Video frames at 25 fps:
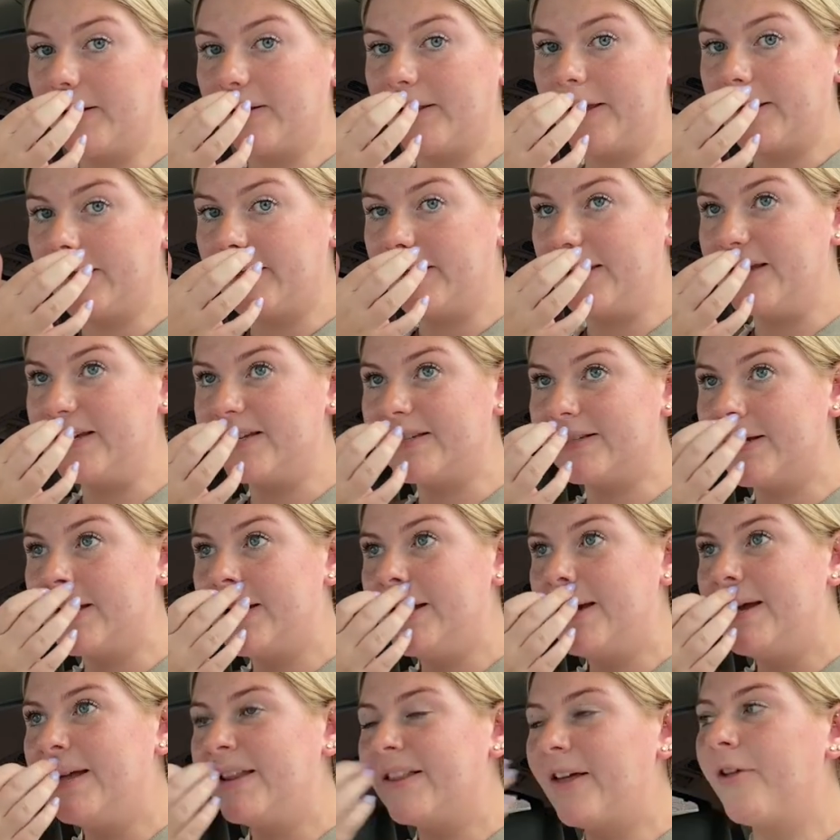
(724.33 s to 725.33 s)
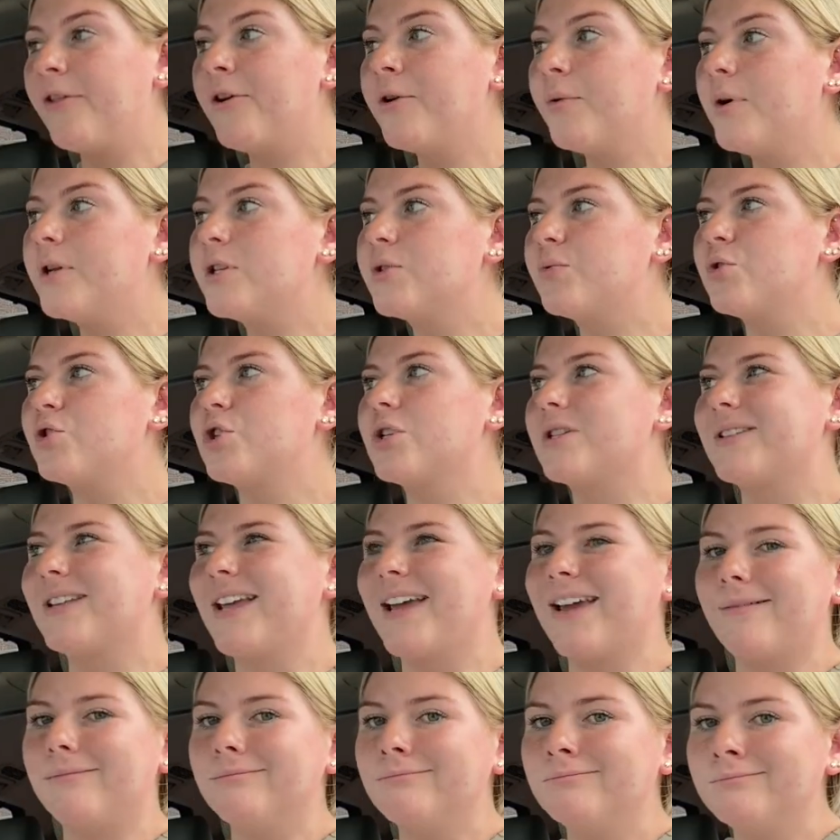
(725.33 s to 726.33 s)
Like these, the other ones were just
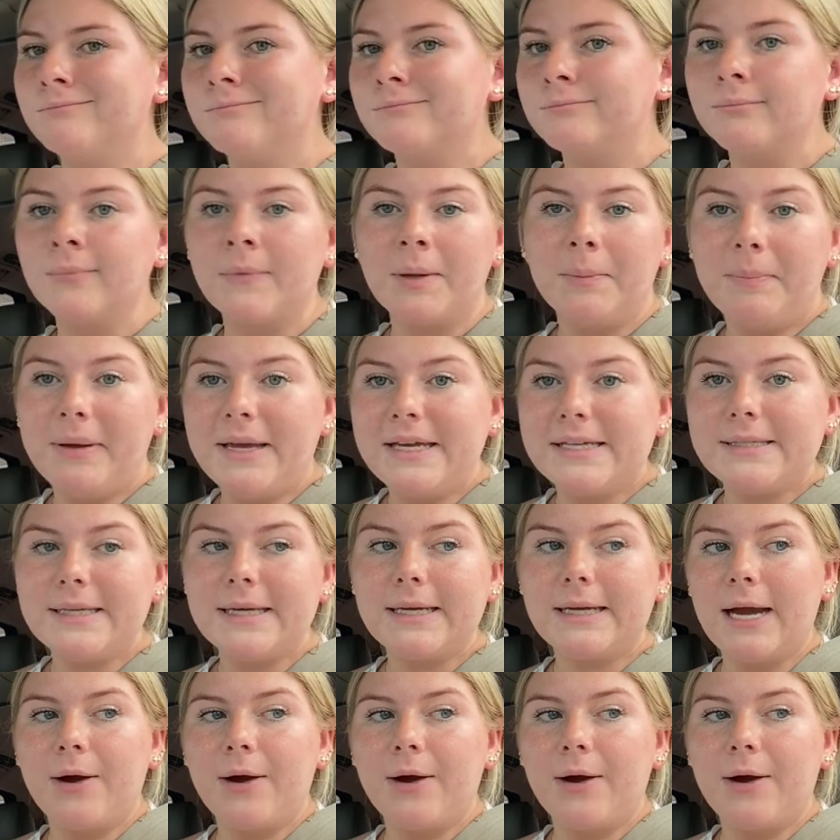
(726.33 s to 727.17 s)
like basic.